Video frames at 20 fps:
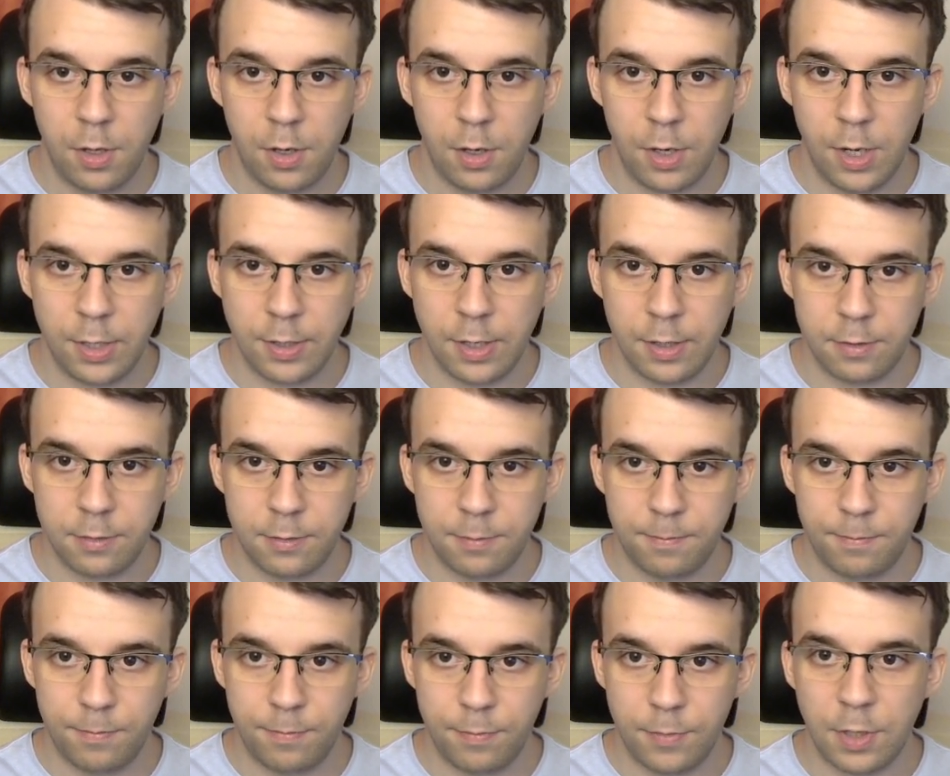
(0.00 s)
like that.
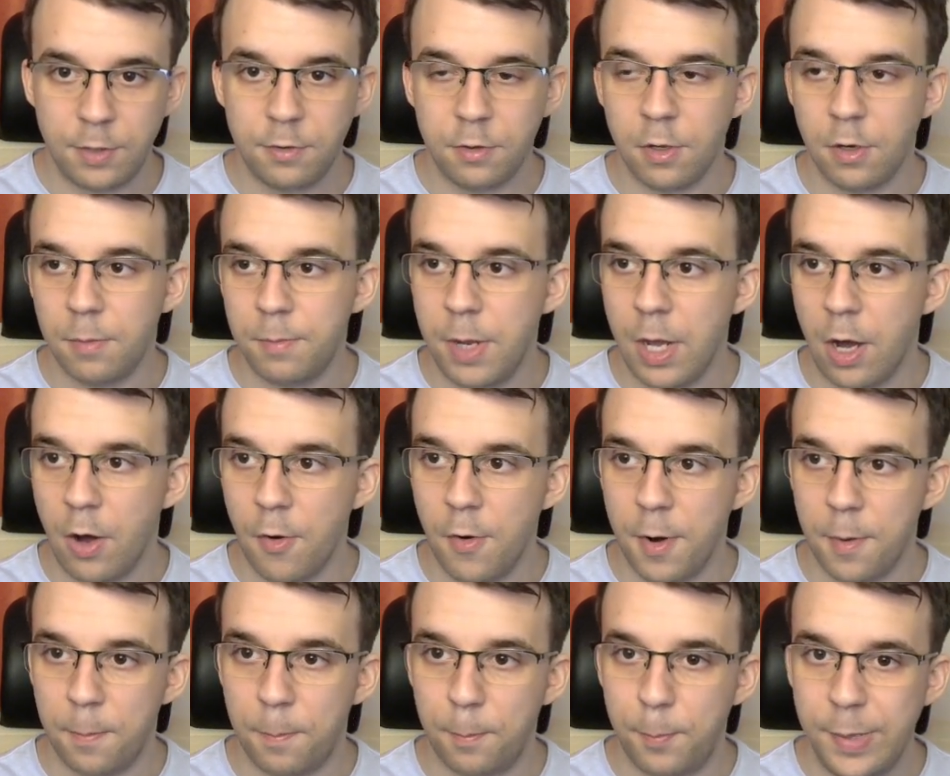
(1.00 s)
That's gonna be
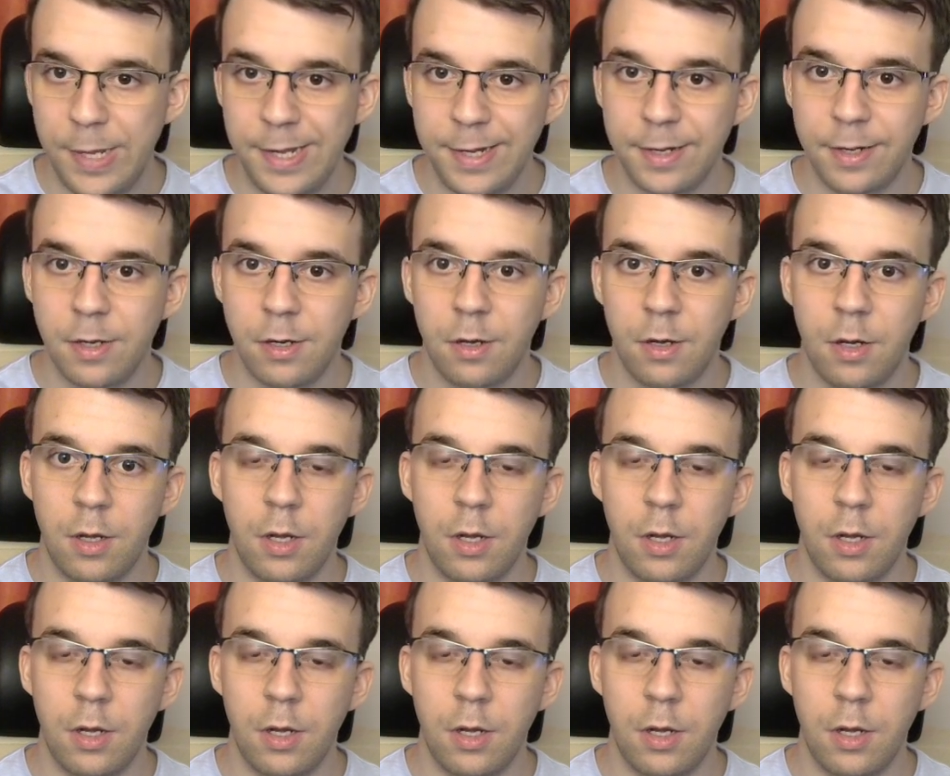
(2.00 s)
our ping,